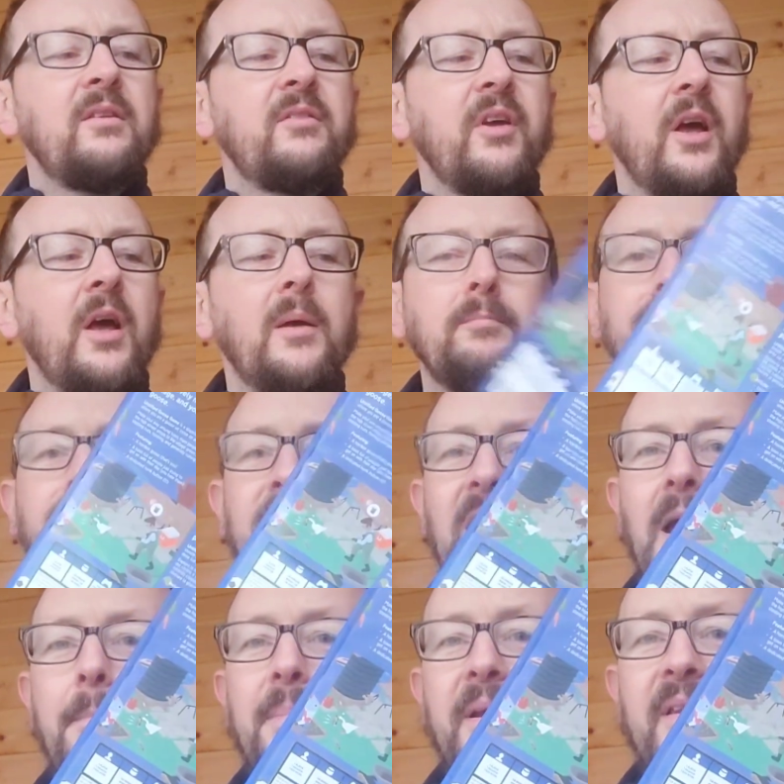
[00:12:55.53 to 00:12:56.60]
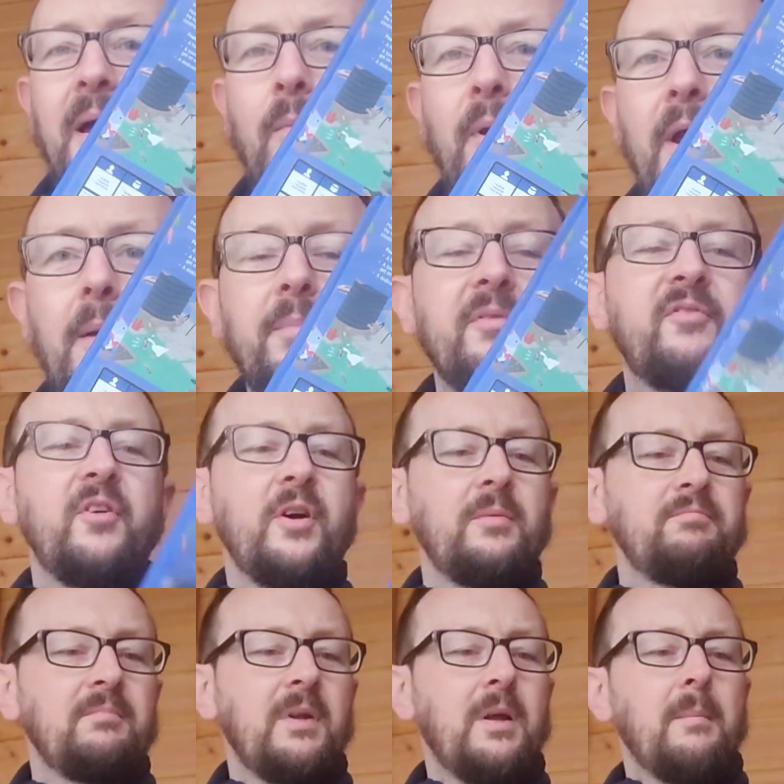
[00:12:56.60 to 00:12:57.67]
yeah, picked that one up for
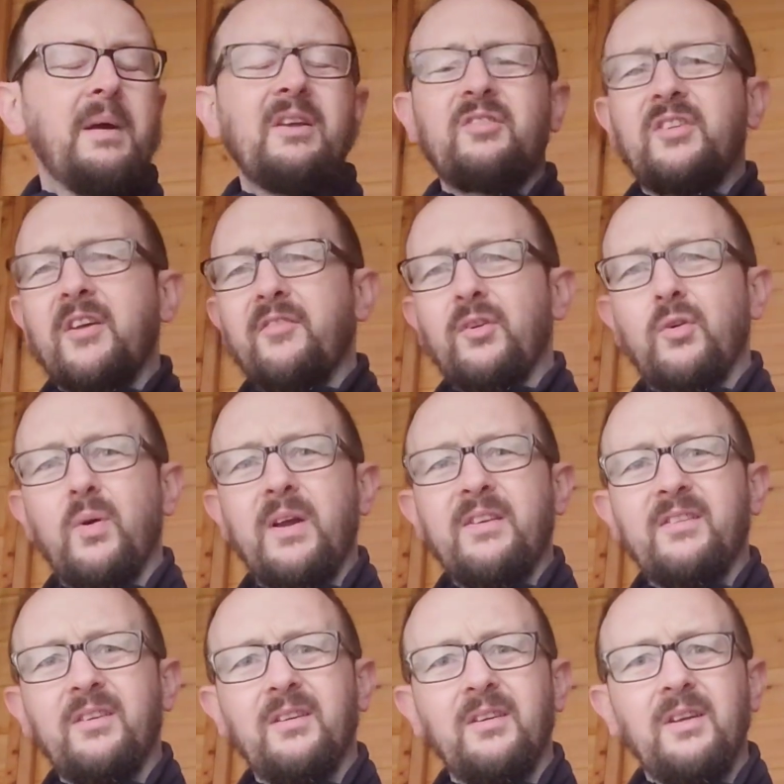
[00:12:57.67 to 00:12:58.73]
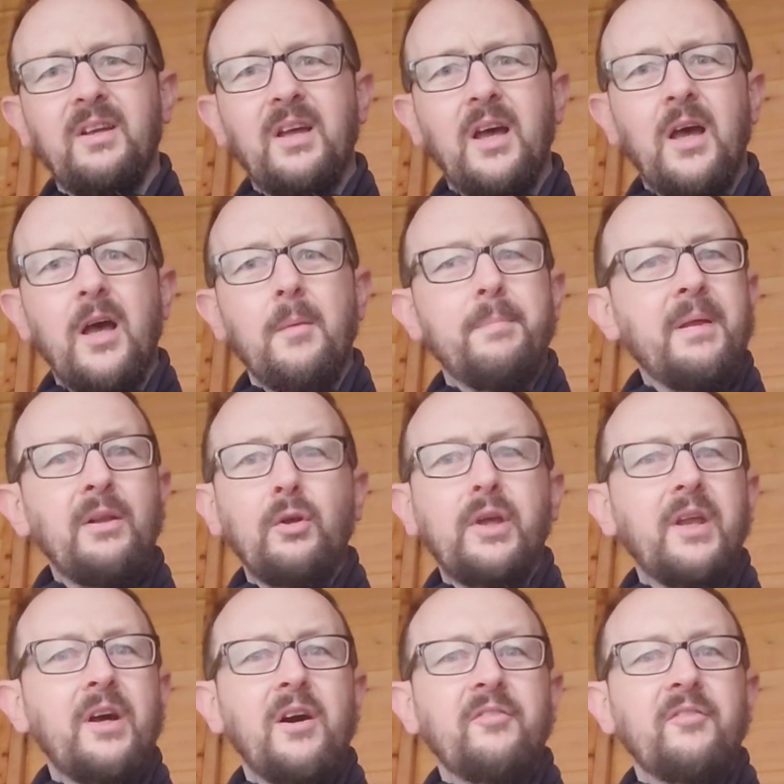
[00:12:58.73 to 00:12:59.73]
about £7. Been looking